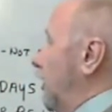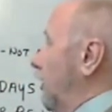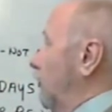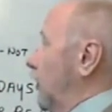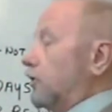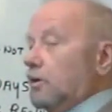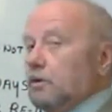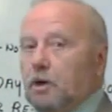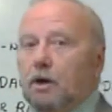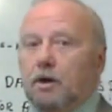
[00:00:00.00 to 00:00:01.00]
the originals.
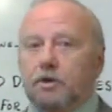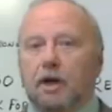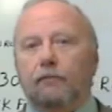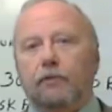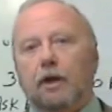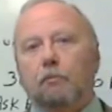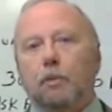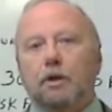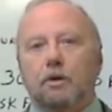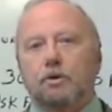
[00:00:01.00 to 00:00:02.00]
You're going to save them
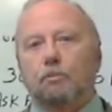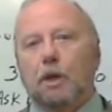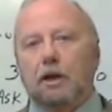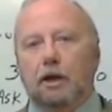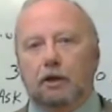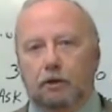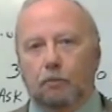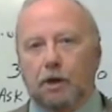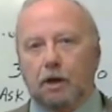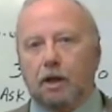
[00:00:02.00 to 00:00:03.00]
because you may need them
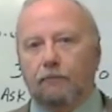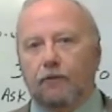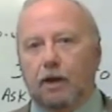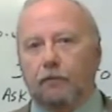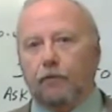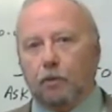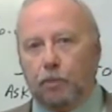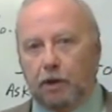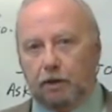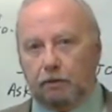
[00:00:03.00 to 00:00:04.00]
in the event of an
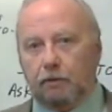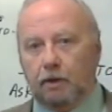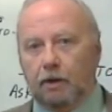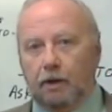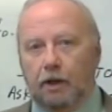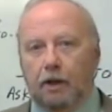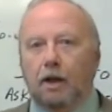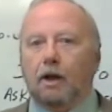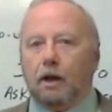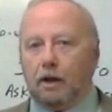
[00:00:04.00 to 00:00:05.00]
appeal.
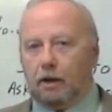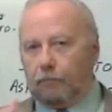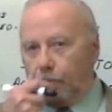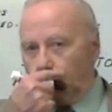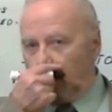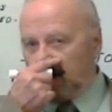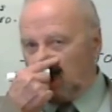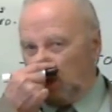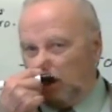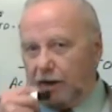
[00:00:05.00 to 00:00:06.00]

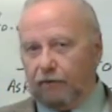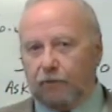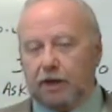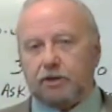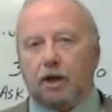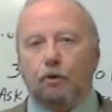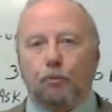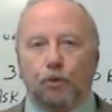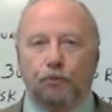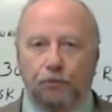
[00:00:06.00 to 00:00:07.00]
Also, I advise that you
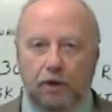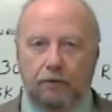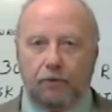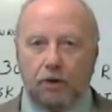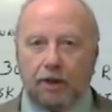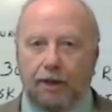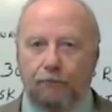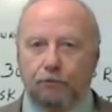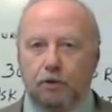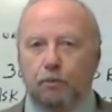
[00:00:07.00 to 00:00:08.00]
proofread it very
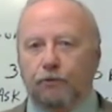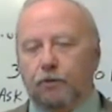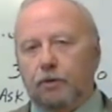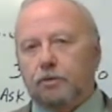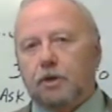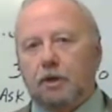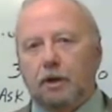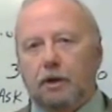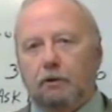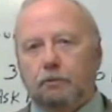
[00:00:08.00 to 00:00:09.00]
carefully before you send
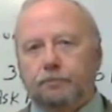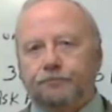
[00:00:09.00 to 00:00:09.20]
it out,